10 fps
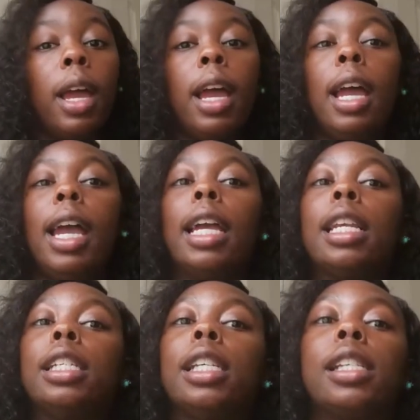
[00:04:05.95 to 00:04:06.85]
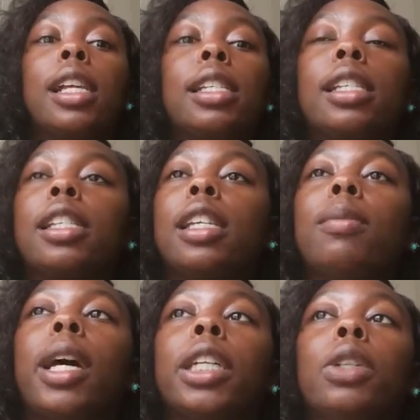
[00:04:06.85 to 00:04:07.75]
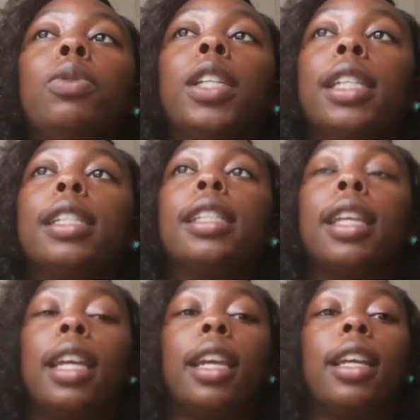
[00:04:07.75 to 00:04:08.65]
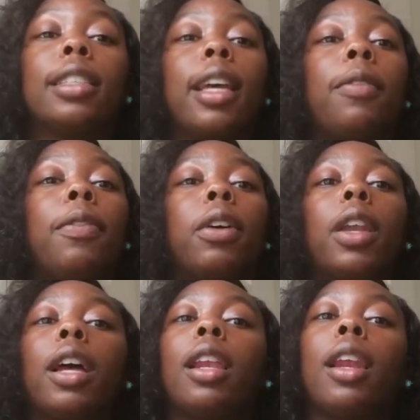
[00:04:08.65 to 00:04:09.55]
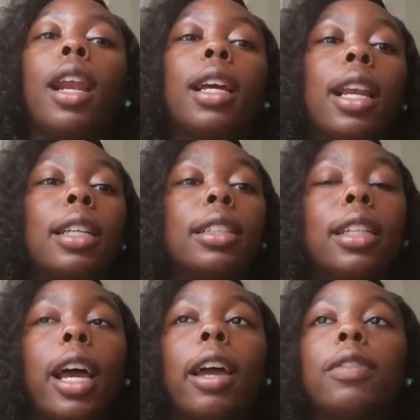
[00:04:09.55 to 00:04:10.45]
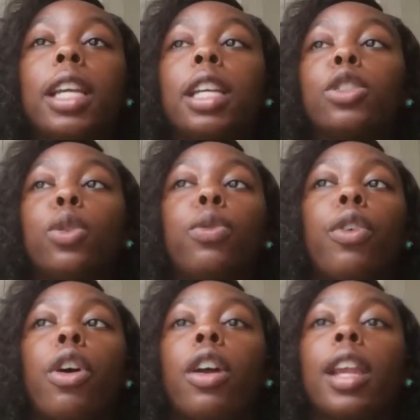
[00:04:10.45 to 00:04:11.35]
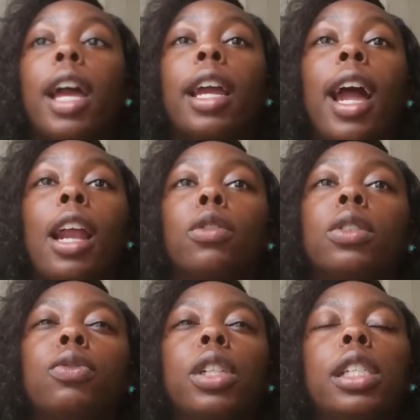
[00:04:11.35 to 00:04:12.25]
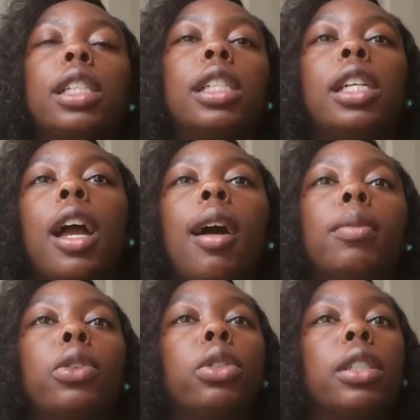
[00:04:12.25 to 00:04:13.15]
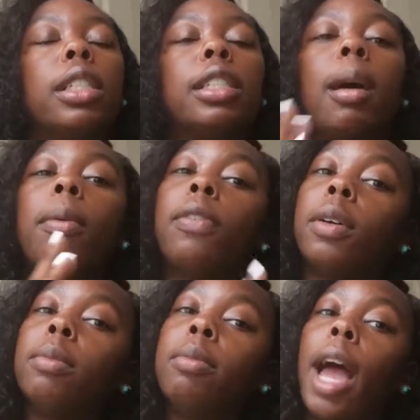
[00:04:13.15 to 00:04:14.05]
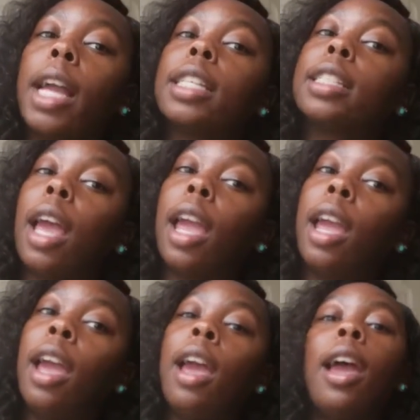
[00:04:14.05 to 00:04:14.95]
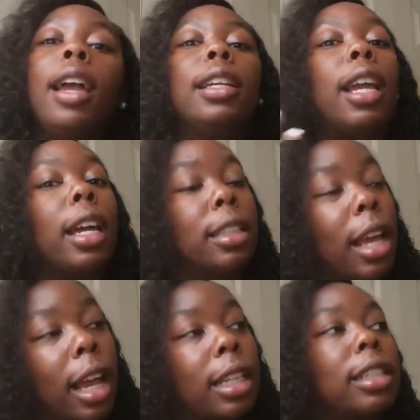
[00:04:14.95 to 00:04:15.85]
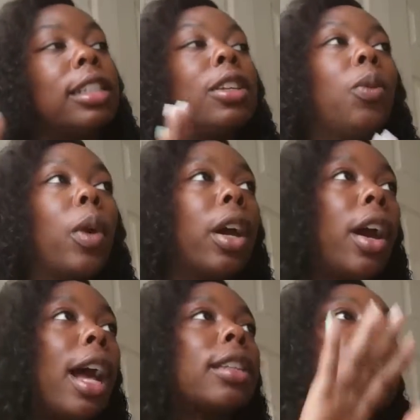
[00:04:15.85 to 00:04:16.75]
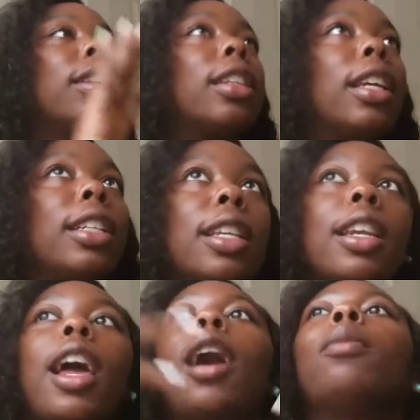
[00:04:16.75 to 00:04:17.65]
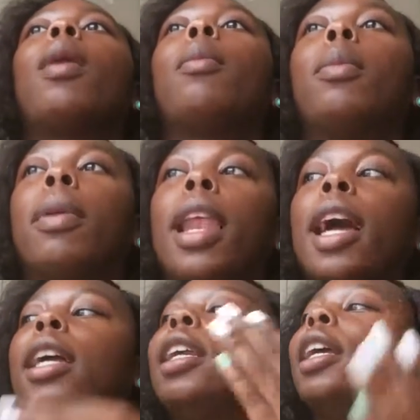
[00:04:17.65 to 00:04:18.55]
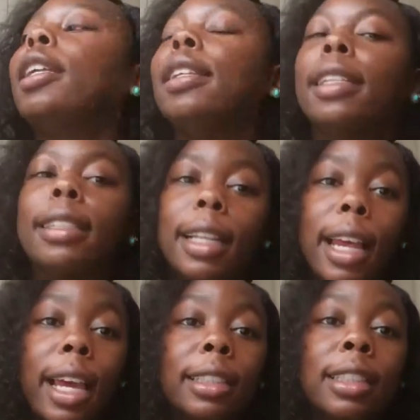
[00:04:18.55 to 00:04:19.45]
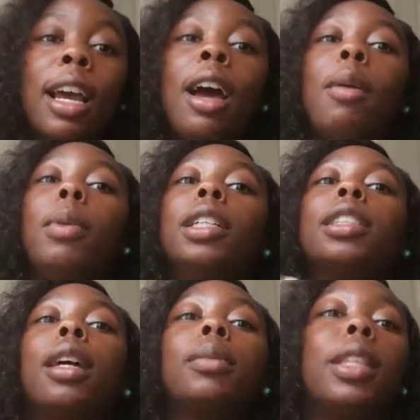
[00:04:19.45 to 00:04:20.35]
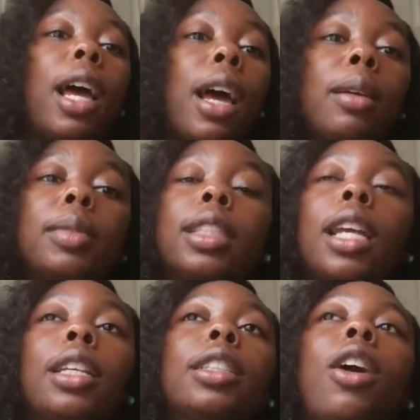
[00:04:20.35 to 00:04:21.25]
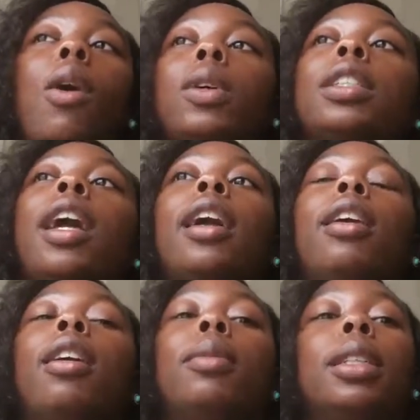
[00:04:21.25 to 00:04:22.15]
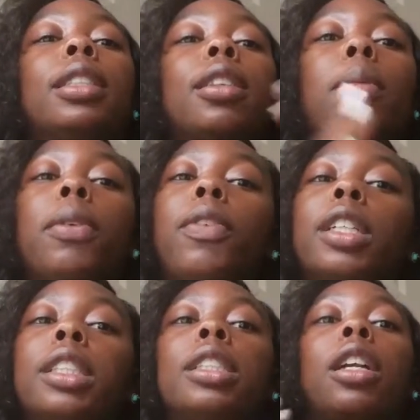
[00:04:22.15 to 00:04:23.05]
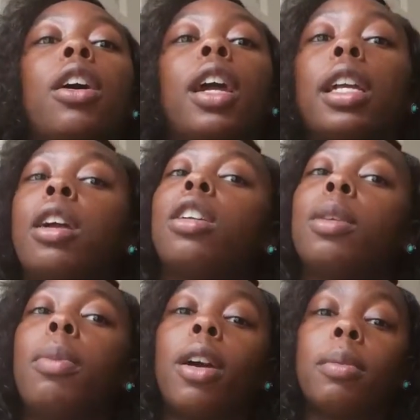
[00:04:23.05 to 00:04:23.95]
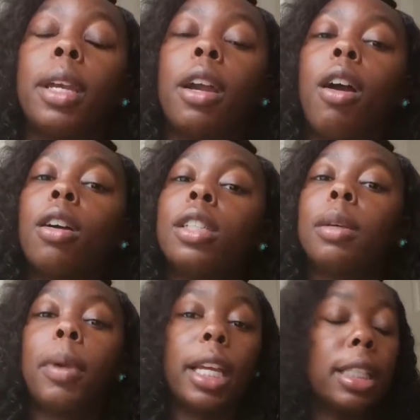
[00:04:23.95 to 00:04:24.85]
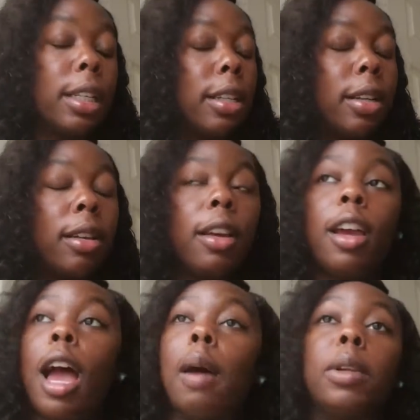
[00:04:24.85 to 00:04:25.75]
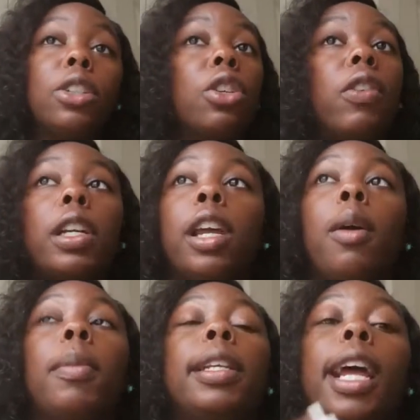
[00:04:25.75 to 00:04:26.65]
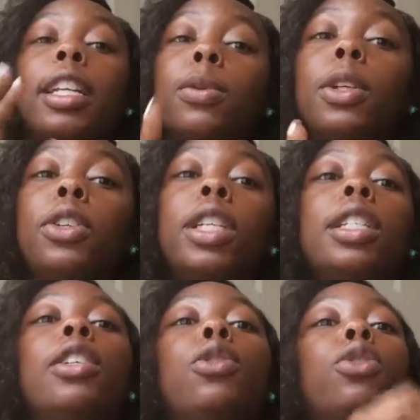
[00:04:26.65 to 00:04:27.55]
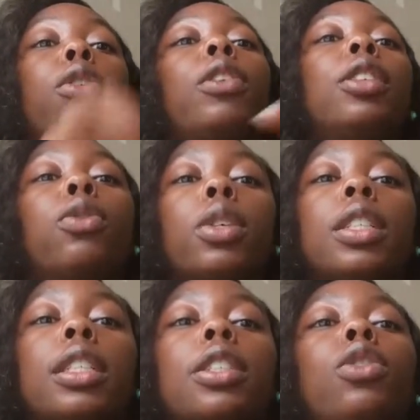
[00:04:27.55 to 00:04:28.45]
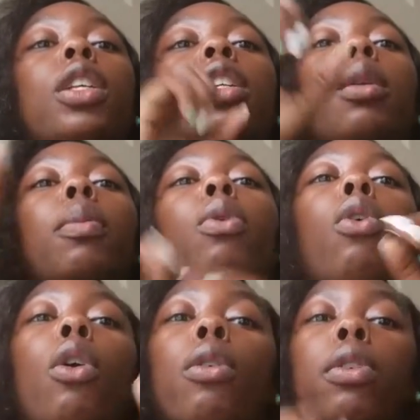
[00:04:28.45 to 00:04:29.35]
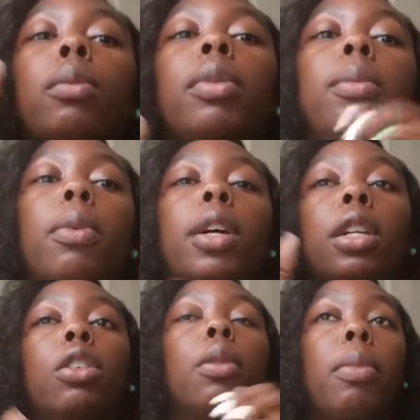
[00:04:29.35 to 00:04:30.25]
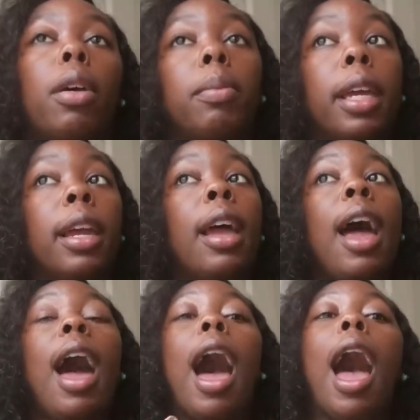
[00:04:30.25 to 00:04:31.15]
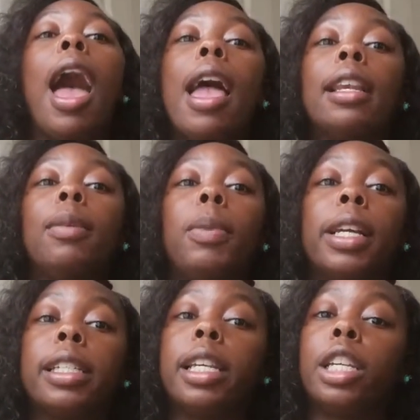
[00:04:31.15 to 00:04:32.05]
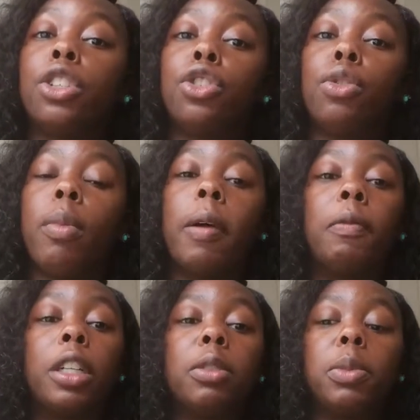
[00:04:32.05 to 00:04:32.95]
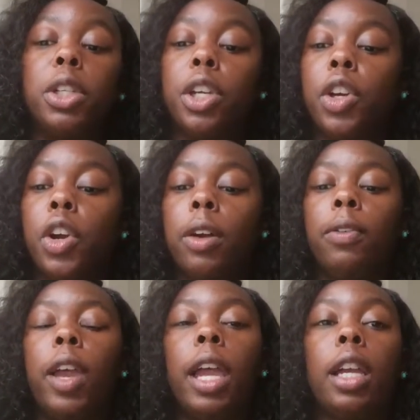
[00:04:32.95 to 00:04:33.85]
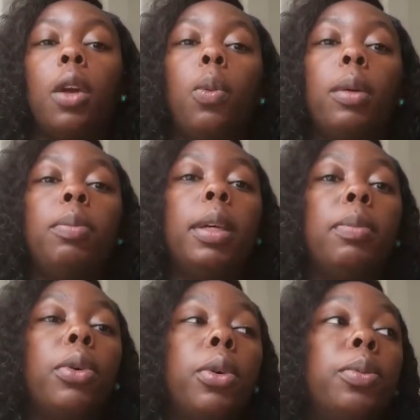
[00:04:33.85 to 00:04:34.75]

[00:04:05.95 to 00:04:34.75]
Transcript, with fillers: and it just doesn't seem like you need to take it. Because I felt like a lot of classes that I've taken so far, like, I don't really see how I'm using it. Some of them I can say, yes, I can see where I took this and now I'm, I'm applying it in this class. But sometimes that doesn't always add up, and some professors that are in our department aren't the best. I'm listening right now. But that's when you need to use your resources. You need to pull from people in your department. I had the biggest issue my freshman year of hanging with people.